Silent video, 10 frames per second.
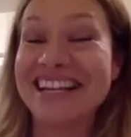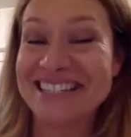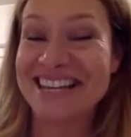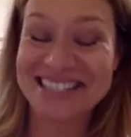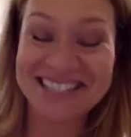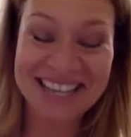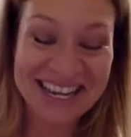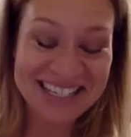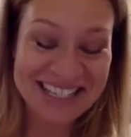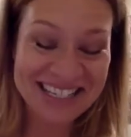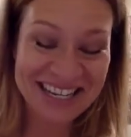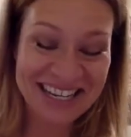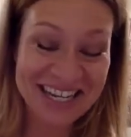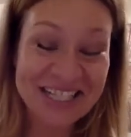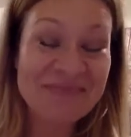as
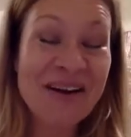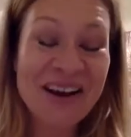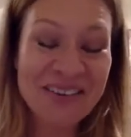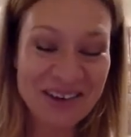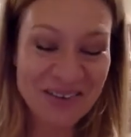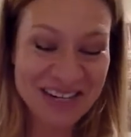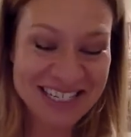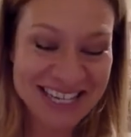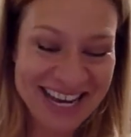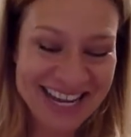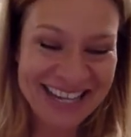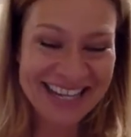inspiring one day.